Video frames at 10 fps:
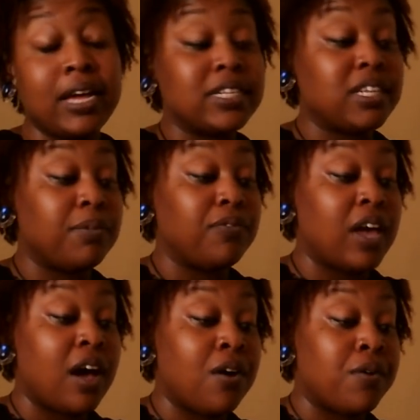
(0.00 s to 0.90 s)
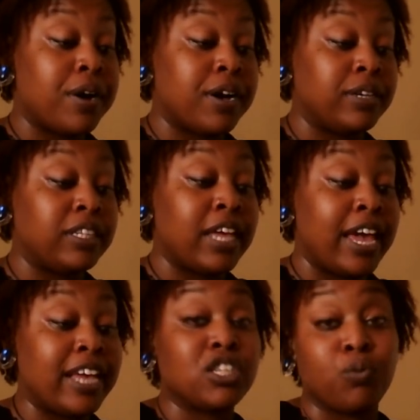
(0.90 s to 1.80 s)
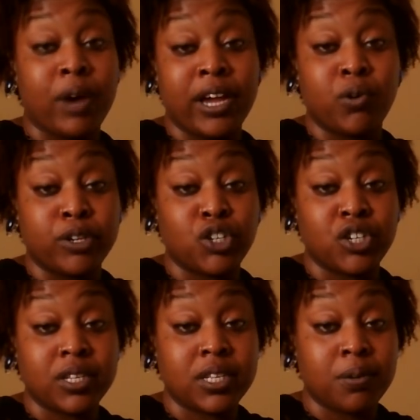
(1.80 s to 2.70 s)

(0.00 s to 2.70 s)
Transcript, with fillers: Some of y'all uh, need to ask the right questions,